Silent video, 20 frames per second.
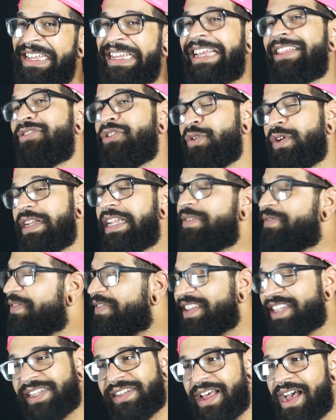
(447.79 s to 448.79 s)
Get through it. Even
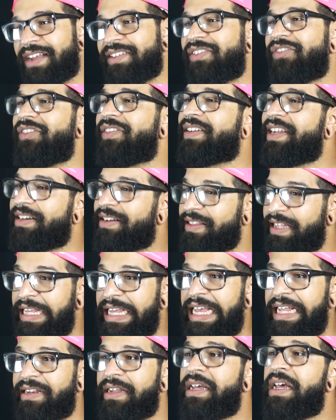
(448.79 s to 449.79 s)
if it sucks, just get to
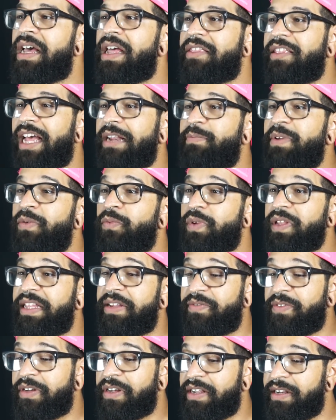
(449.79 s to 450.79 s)
the end. And that'd be
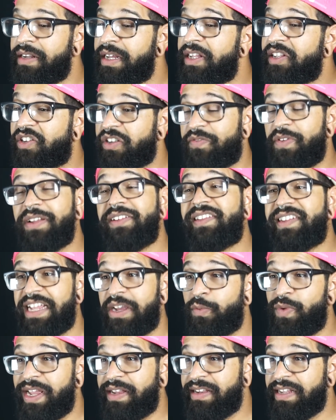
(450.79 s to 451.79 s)
really good. So if I'd say
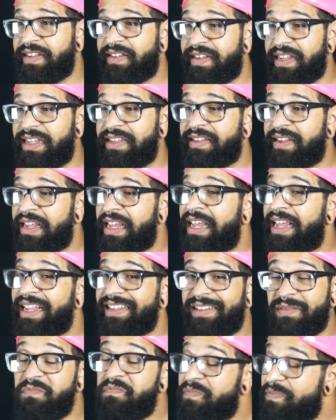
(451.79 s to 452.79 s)
a weakness is,
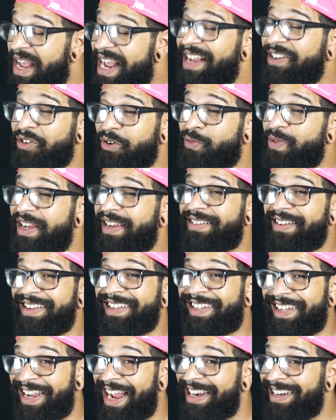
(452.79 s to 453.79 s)
it's a major
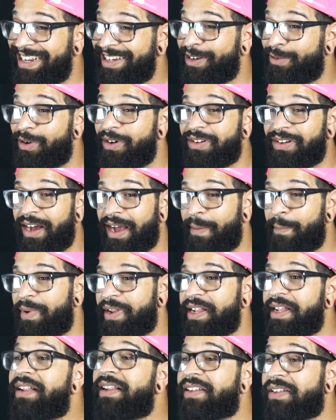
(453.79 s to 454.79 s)
weakness that I need to work on,
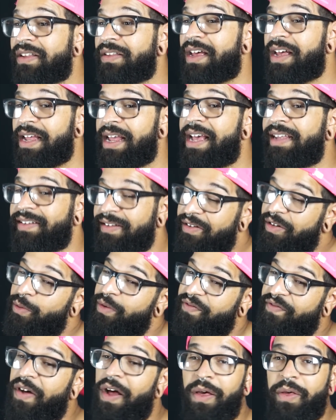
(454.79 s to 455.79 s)
but it is a lot that has to do
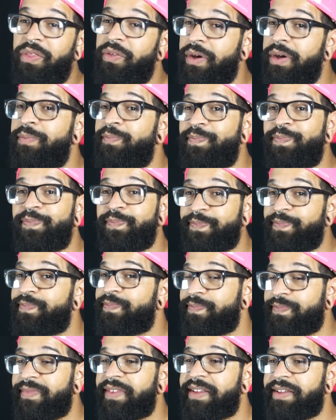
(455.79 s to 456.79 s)
with follow through.
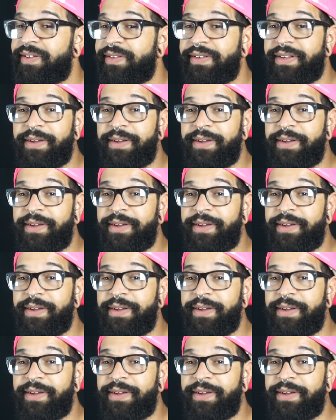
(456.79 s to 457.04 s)
Okay.